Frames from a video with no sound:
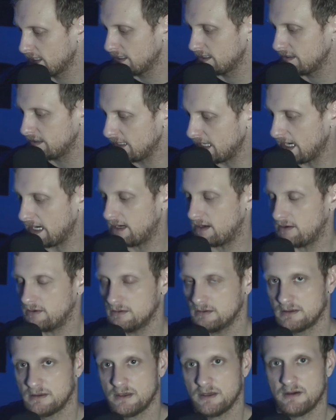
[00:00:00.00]
Now,
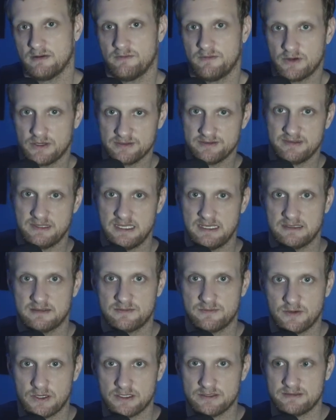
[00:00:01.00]
first things
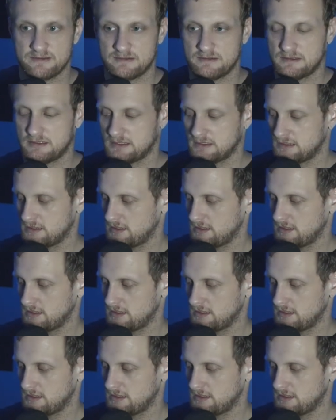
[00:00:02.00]
first,